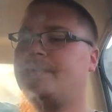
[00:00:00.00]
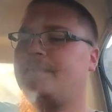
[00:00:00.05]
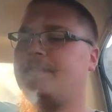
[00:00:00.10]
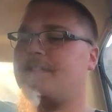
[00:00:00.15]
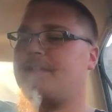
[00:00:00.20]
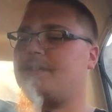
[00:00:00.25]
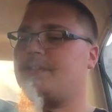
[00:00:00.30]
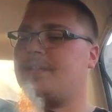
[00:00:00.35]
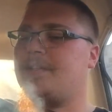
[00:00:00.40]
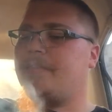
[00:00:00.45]

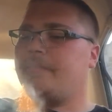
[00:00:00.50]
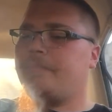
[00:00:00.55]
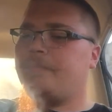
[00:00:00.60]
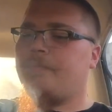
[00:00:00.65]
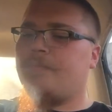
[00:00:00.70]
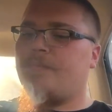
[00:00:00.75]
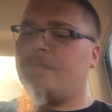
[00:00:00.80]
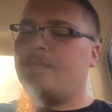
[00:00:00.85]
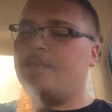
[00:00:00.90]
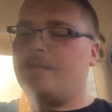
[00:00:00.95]
Let's see.
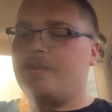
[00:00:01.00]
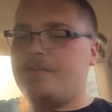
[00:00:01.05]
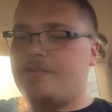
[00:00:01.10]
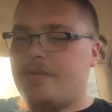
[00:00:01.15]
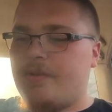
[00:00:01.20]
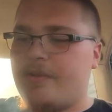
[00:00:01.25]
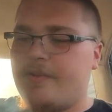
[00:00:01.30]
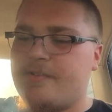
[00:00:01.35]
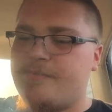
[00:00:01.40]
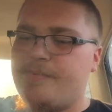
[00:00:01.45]

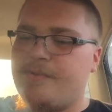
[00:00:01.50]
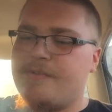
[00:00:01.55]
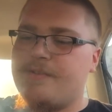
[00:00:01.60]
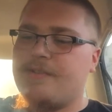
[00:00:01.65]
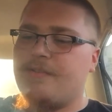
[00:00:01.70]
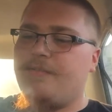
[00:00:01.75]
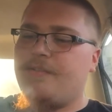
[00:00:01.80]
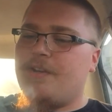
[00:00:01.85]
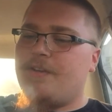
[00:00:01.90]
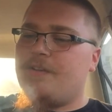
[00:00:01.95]
I
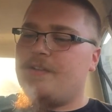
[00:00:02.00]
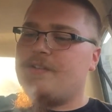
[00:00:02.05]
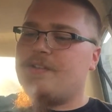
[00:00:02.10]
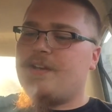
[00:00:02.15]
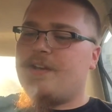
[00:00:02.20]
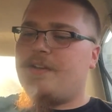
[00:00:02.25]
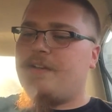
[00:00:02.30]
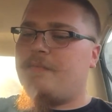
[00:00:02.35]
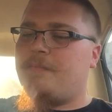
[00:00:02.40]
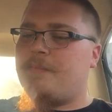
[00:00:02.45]
suppose you've noticed
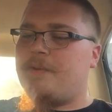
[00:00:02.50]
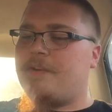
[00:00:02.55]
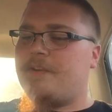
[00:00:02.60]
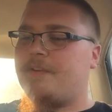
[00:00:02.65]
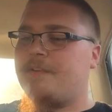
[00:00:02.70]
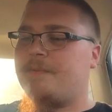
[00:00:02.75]
I'm